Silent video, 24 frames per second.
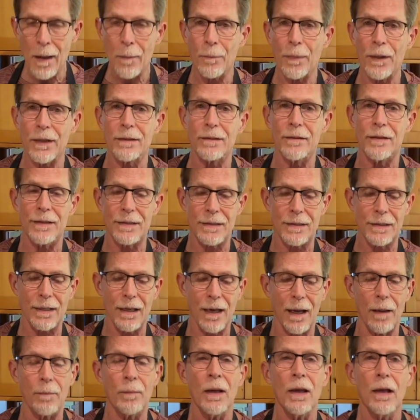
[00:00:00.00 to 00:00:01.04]
but this
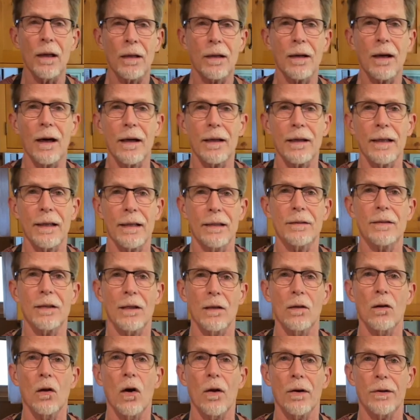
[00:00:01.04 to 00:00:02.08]
time cut into
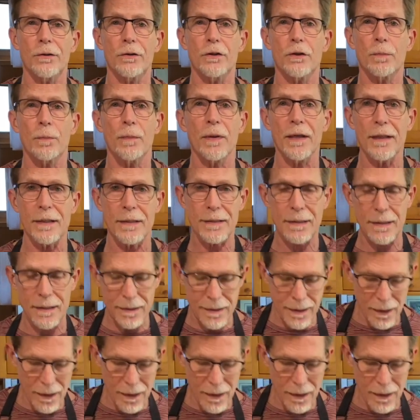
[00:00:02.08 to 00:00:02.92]
large pieces.